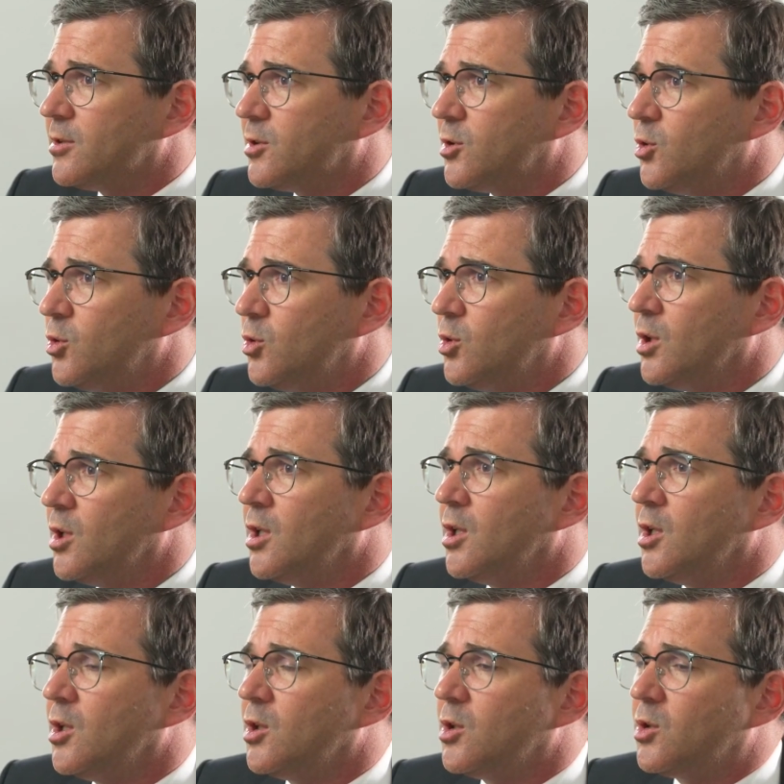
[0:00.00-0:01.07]
to
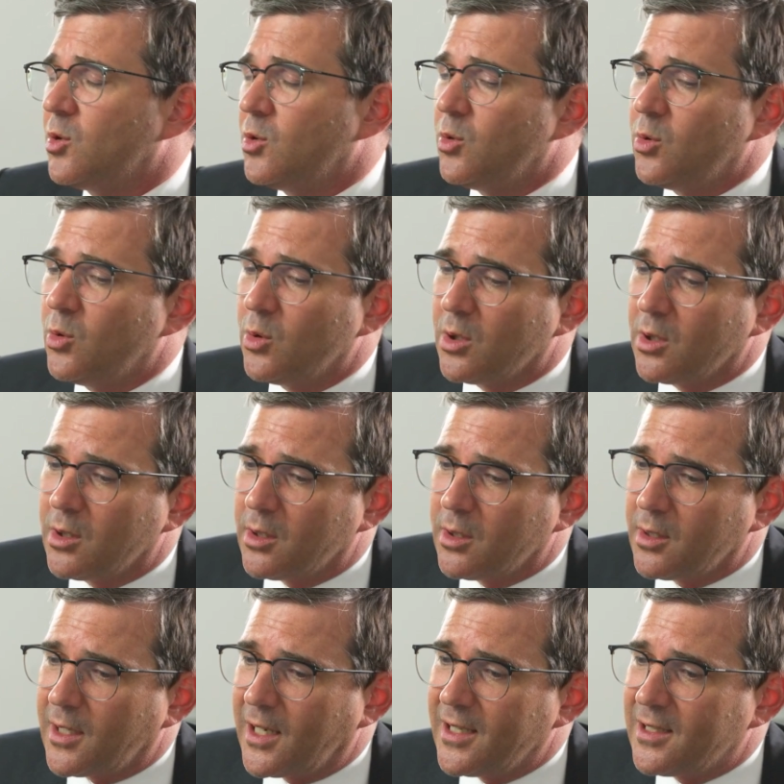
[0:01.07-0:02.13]

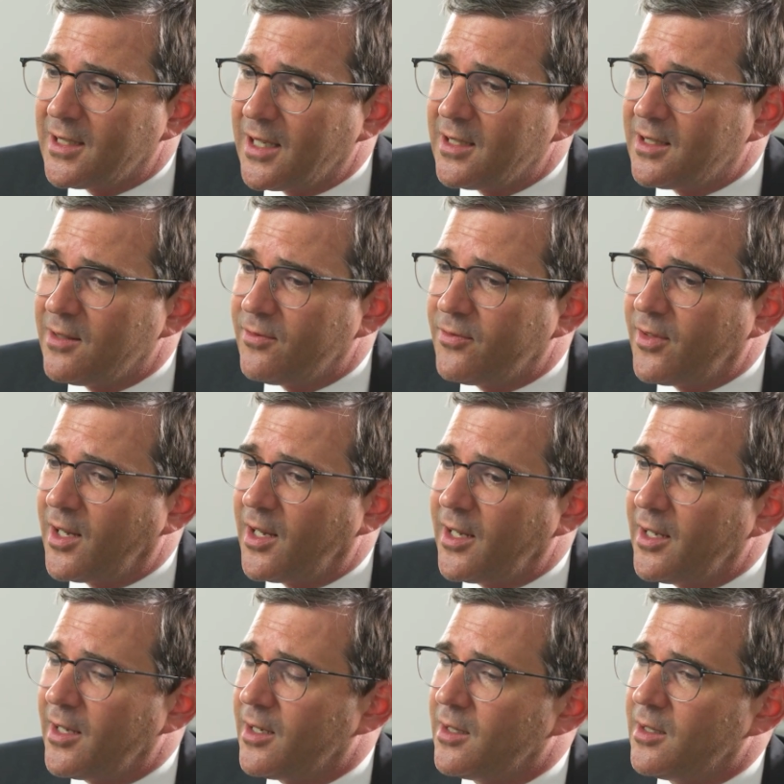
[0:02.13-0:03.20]

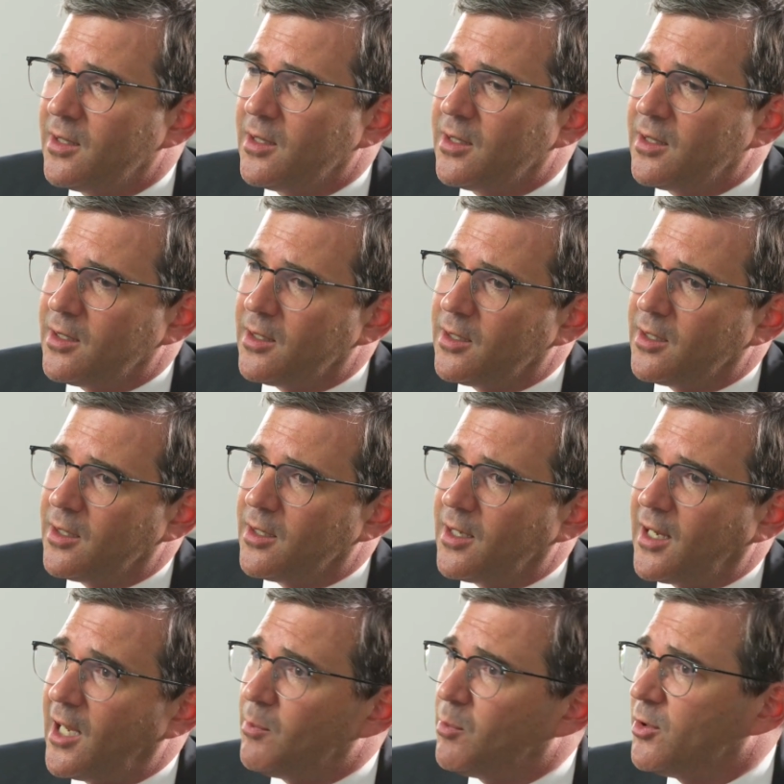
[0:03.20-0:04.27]
identify
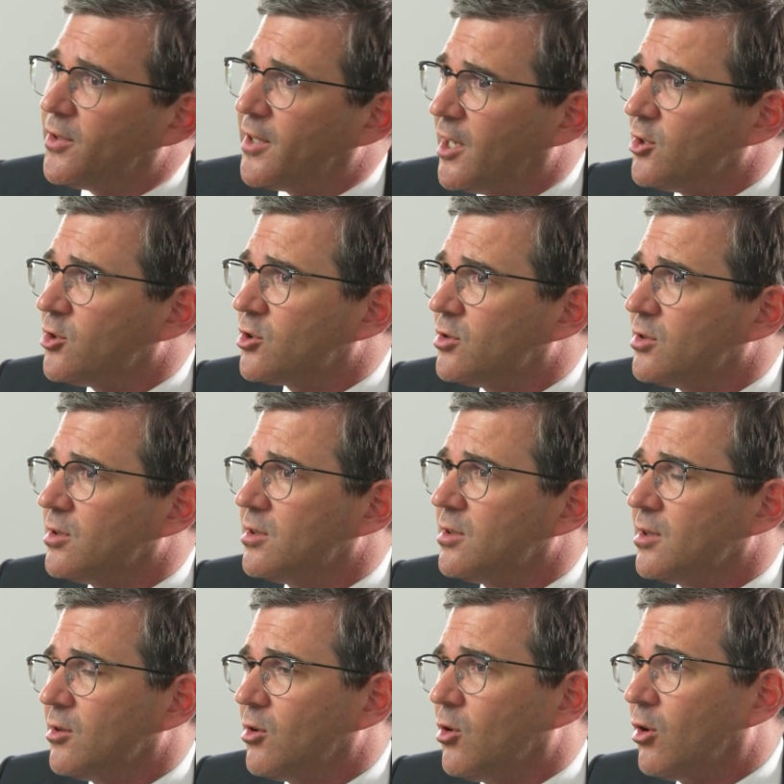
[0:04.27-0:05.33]
hypotension
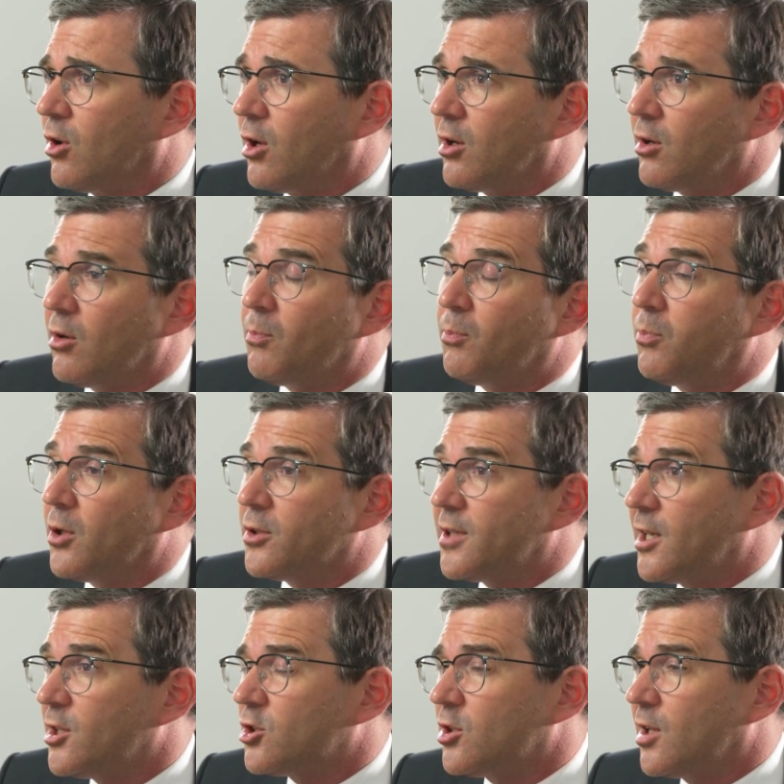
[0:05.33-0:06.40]
or
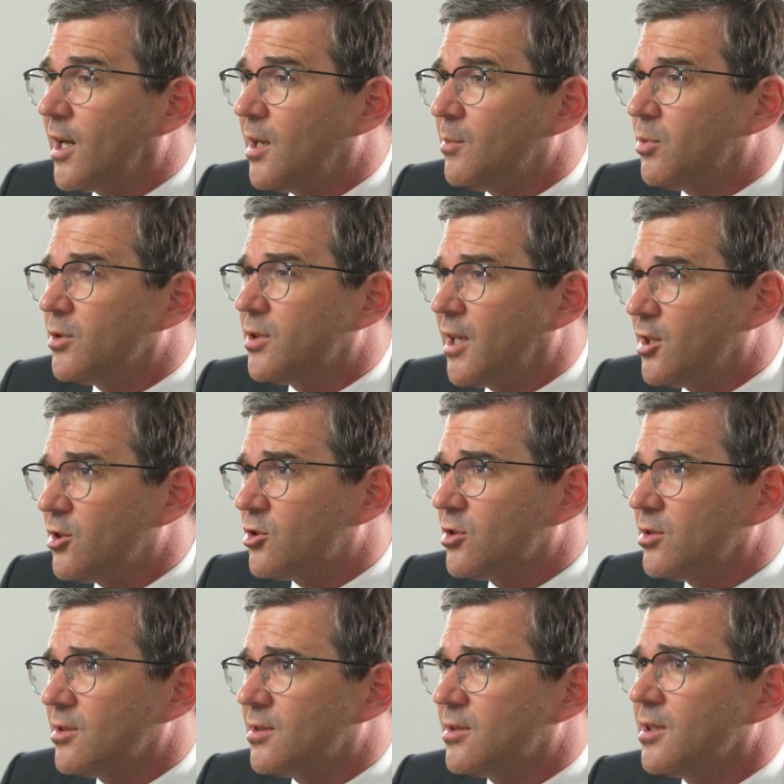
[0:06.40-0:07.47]
potential
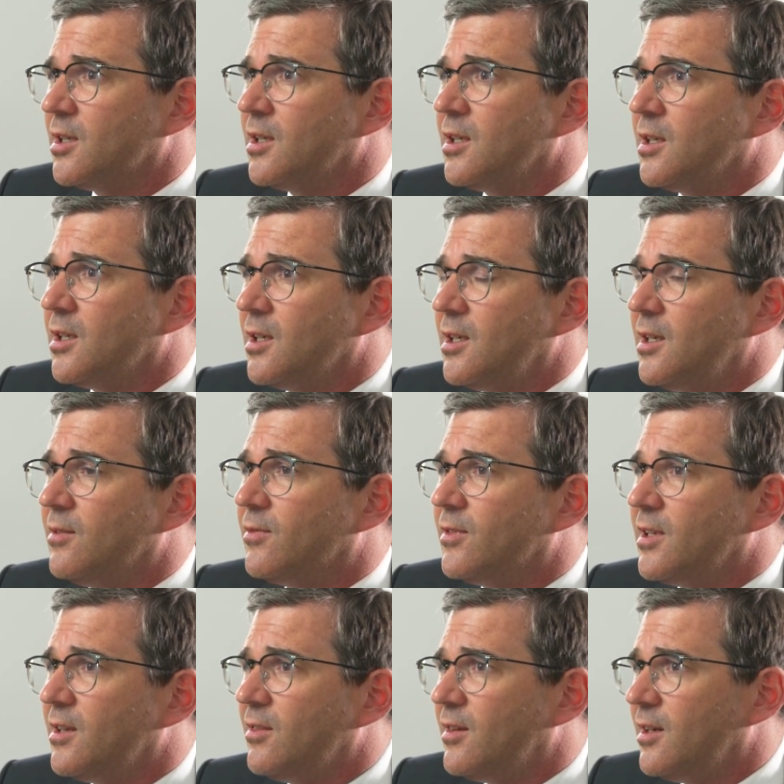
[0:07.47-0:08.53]
hypotensions even
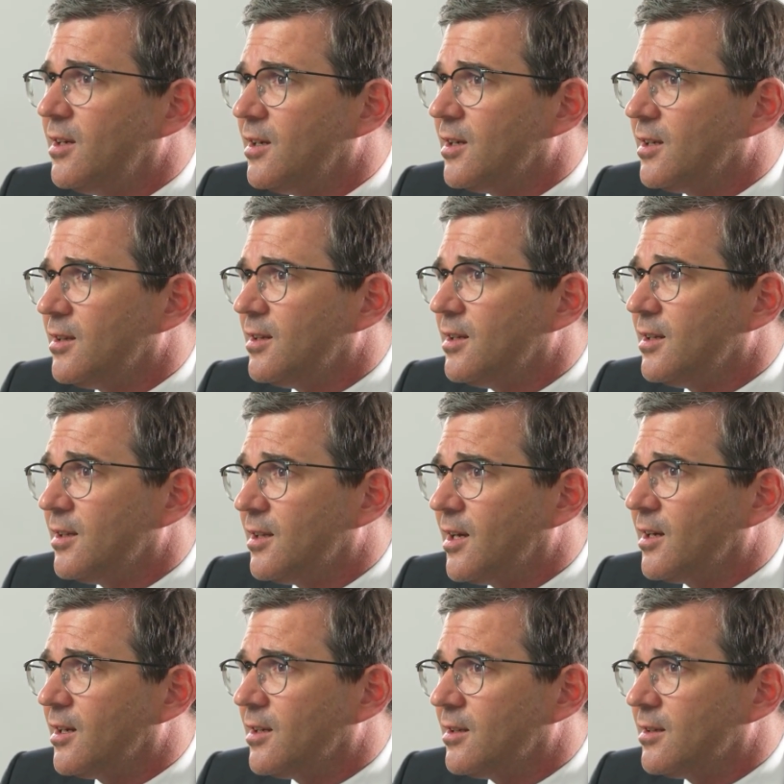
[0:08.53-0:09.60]
in the
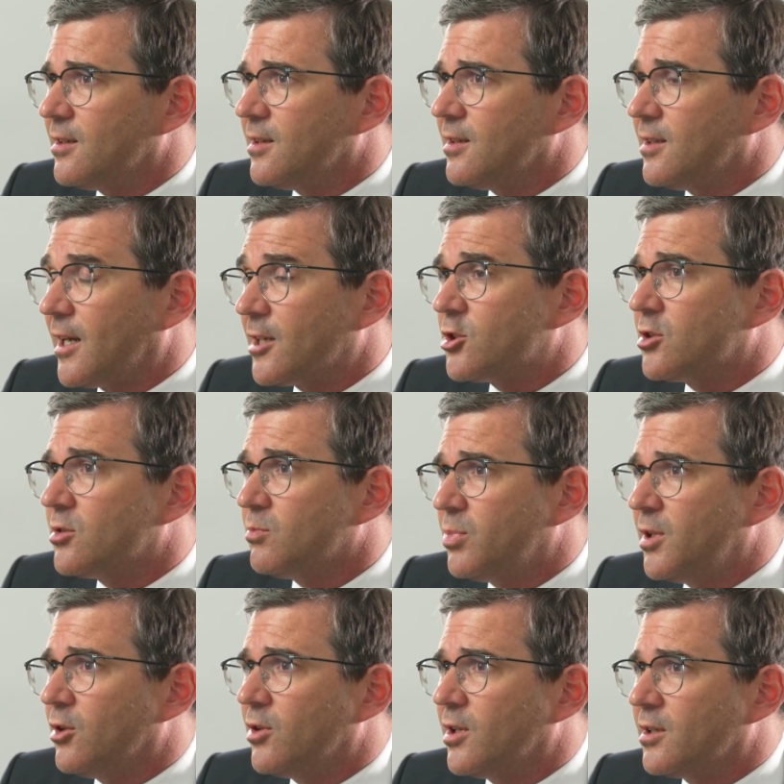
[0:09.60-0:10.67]
induction
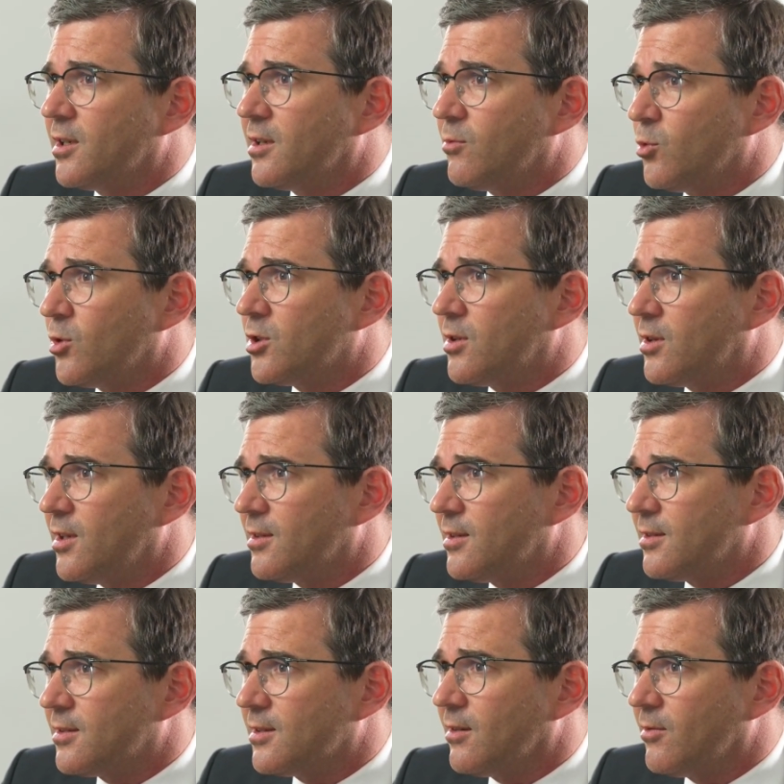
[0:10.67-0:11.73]
period, and this
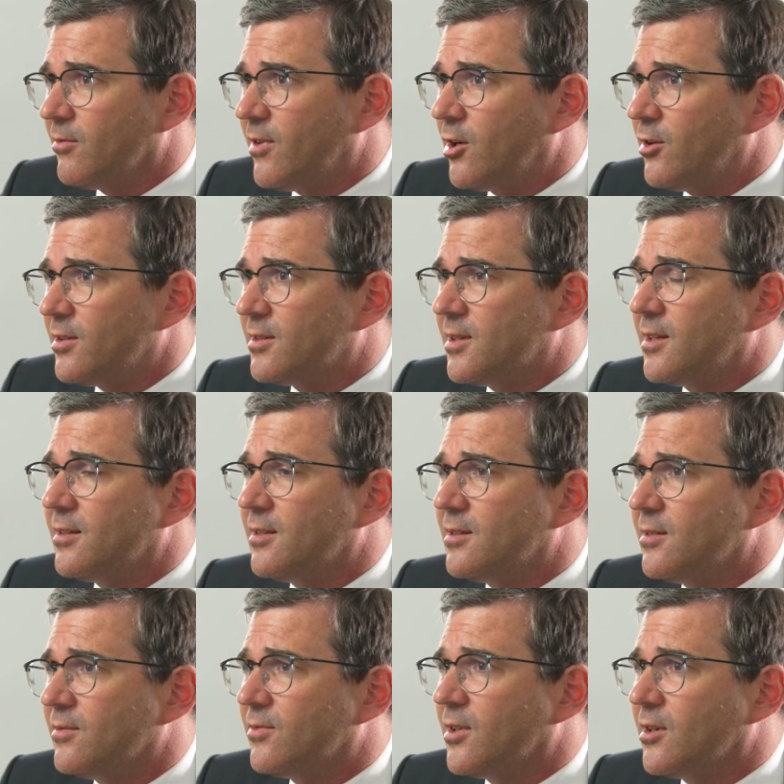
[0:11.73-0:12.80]
is a very
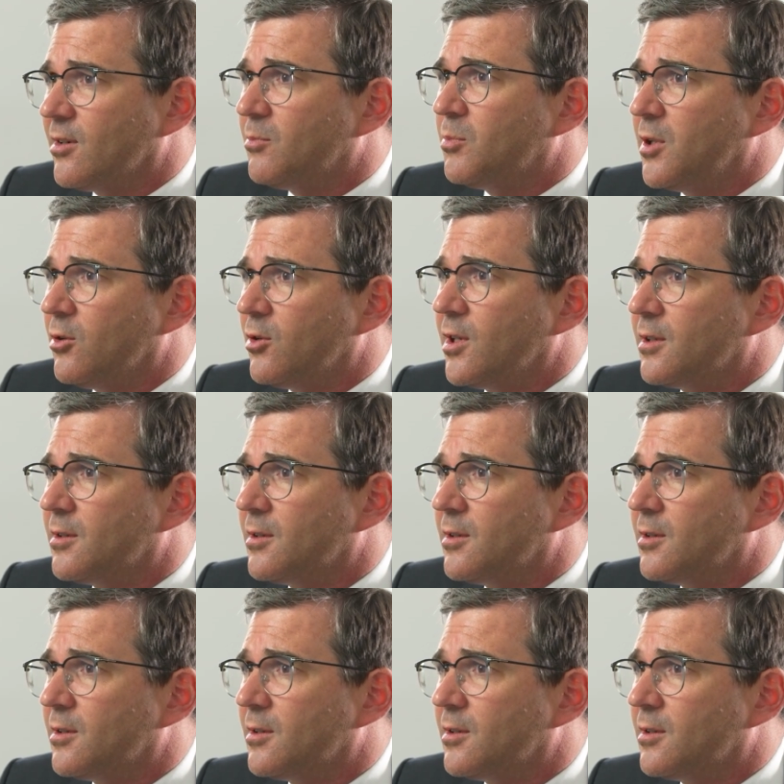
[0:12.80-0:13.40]
sensitive period.